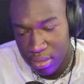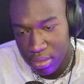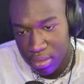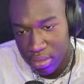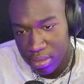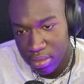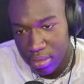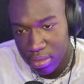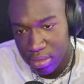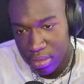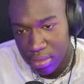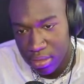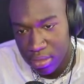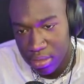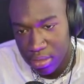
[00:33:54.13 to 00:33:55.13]

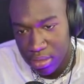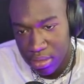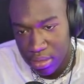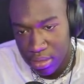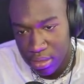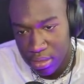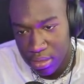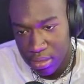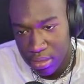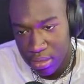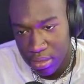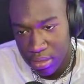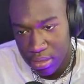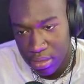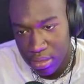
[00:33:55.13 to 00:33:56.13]

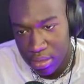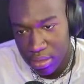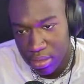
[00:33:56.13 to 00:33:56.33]
[no speech]